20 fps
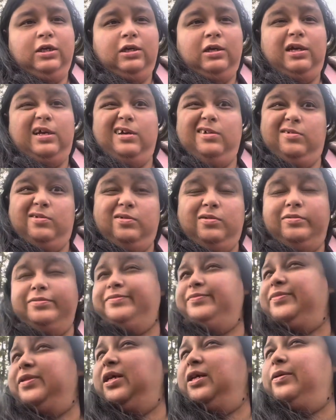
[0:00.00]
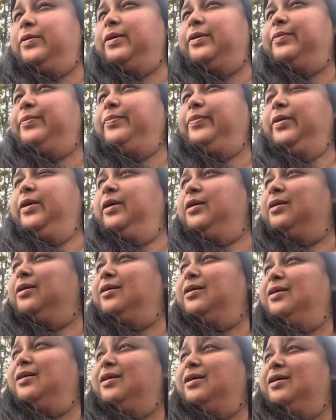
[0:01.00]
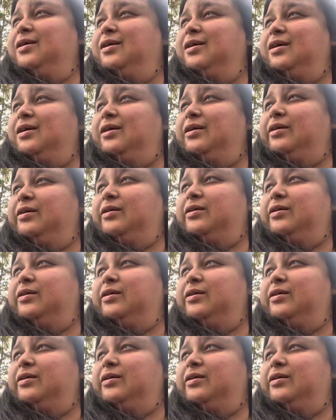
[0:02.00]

I don't know. Anyway, uh,